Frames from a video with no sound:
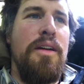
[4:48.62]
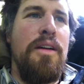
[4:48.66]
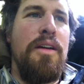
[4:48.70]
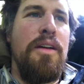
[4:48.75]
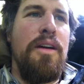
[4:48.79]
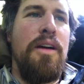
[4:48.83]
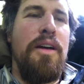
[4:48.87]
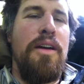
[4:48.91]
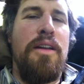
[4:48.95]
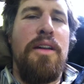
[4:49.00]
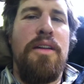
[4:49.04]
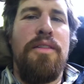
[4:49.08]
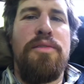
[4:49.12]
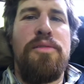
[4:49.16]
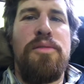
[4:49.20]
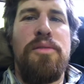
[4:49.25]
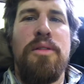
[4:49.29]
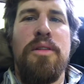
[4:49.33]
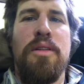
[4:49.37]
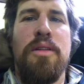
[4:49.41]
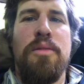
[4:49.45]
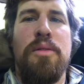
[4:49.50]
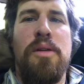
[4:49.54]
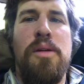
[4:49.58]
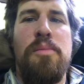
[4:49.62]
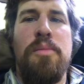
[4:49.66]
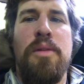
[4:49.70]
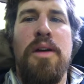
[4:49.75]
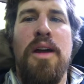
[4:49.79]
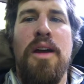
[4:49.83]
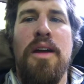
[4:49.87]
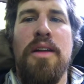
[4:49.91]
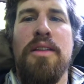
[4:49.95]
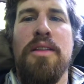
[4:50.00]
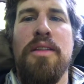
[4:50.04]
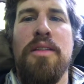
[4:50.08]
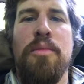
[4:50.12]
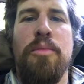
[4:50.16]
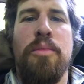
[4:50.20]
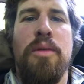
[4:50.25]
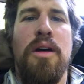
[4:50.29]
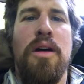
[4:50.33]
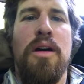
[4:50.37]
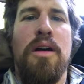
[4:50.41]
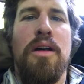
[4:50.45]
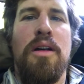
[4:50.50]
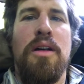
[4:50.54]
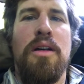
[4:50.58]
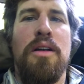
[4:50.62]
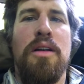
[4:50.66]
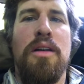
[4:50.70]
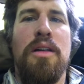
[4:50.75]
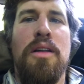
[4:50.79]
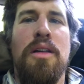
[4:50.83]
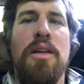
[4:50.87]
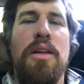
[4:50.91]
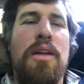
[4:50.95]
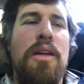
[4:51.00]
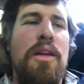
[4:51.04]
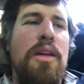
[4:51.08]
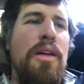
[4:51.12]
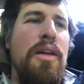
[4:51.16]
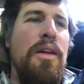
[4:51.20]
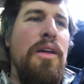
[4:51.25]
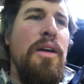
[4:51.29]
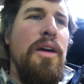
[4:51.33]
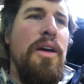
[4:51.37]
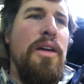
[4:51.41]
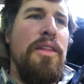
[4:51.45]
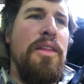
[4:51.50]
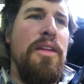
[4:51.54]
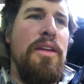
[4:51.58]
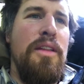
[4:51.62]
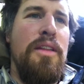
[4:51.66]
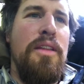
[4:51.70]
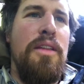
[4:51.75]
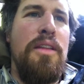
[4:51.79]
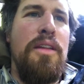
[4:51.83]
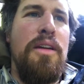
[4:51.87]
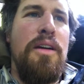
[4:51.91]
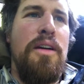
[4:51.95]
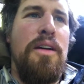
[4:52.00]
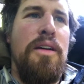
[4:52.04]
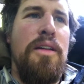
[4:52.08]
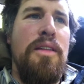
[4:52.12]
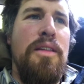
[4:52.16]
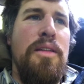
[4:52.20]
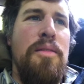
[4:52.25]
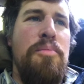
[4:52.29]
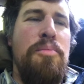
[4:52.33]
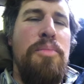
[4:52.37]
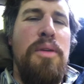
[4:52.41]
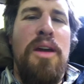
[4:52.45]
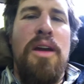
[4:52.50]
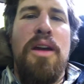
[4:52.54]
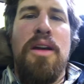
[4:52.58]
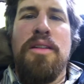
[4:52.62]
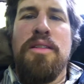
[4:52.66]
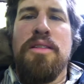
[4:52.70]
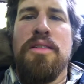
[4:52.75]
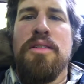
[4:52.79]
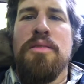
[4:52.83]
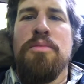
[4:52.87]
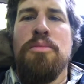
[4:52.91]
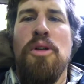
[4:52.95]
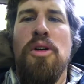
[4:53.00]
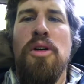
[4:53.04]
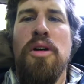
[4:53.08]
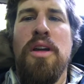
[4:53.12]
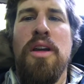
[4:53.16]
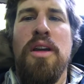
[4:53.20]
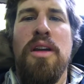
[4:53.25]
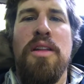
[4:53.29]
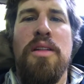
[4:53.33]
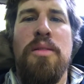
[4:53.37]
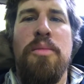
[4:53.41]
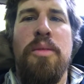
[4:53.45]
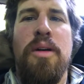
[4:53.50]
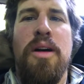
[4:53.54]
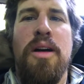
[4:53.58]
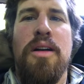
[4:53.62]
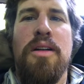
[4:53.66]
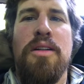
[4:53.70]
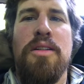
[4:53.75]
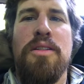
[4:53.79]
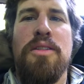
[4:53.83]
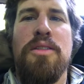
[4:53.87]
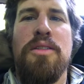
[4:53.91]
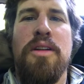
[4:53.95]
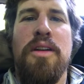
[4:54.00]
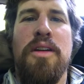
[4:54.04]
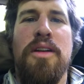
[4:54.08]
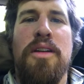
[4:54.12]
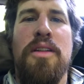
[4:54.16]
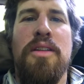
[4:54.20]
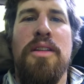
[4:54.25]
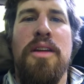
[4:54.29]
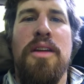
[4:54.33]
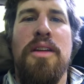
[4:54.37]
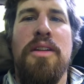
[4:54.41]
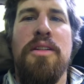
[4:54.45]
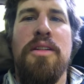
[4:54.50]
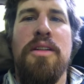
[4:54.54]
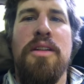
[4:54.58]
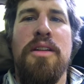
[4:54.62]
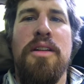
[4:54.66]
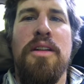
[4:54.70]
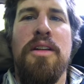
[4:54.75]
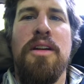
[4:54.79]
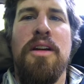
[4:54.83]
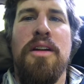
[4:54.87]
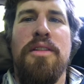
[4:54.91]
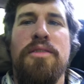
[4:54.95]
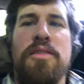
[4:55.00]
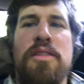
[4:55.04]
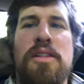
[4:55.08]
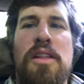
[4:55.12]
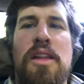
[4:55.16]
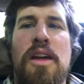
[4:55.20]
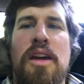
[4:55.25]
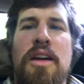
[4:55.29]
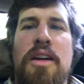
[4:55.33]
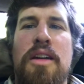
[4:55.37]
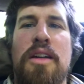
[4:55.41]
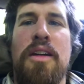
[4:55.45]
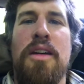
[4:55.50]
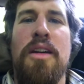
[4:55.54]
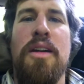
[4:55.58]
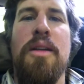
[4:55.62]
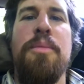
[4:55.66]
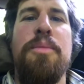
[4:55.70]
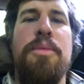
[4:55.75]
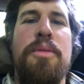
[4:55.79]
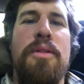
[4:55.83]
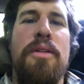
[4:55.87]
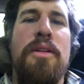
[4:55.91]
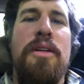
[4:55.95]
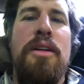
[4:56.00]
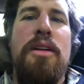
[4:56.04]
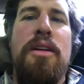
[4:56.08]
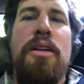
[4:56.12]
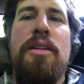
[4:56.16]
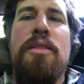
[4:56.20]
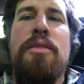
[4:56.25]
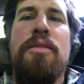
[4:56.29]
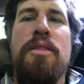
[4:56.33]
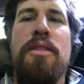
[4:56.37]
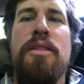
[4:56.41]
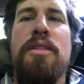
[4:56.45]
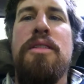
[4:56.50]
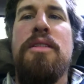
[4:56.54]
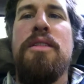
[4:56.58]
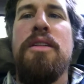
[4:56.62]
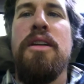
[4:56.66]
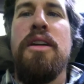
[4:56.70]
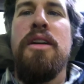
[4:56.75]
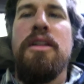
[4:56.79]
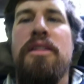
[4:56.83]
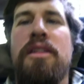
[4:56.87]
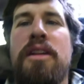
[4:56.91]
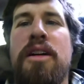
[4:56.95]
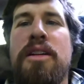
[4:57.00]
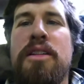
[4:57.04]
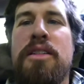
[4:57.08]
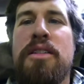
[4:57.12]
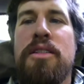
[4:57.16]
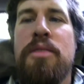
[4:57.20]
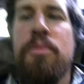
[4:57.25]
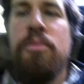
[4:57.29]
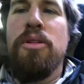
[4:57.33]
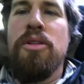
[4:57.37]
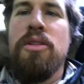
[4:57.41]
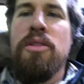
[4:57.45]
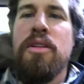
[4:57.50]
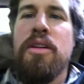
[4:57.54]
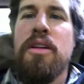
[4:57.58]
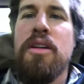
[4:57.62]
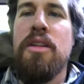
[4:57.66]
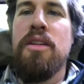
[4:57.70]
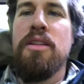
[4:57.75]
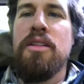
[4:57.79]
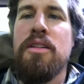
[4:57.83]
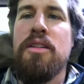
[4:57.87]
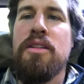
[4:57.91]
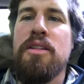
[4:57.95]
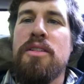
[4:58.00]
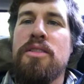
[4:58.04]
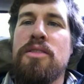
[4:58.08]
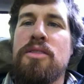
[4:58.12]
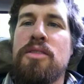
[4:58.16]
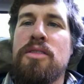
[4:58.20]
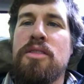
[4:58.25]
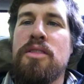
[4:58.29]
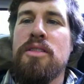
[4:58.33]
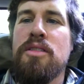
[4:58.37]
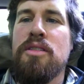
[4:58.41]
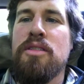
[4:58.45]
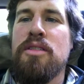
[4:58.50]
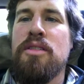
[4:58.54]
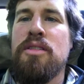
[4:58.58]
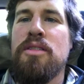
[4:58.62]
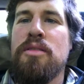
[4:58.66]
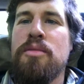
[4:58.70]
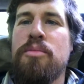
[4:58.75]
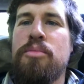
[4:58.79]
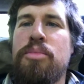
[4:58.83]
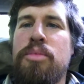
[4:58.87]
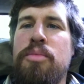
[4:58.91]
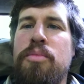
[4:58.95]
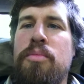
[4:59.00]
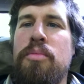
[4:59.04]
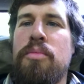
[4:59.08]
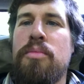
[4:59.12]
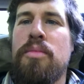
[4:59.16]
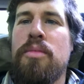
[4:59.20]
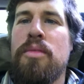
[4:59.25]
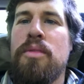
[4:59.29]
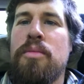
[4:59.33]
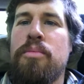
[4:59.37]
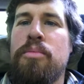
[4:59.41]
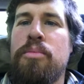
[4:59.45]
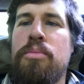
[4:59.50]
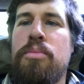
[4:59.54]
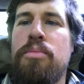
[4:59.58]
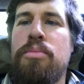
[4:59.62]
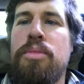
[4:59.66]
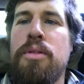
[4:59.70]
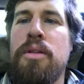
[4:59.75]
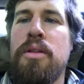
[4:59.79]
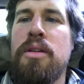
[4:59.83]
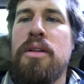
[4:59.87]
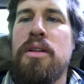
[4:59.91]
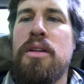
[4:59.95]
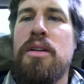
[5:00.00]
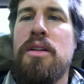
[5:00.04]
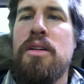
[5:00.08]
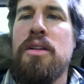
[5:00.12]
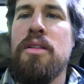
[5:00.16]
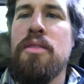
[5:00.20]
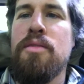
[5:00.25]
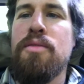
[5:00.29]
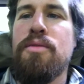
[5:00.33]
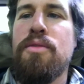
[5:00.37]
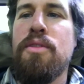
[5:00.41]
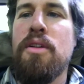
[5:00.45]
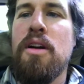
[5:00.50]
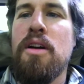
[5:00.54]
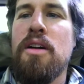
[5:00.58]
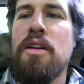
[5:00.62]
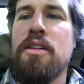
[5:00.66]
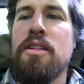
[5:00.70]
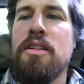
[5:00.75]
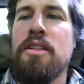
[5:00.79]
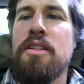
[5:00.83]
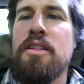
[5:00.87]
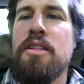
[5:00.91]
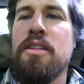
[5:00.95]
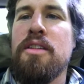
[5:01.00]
I never really went back to the bar. I think uh, they banned smoking in the bar, so I, they couldn't cover that up with cigarette smoke either. It's just b- beer and fart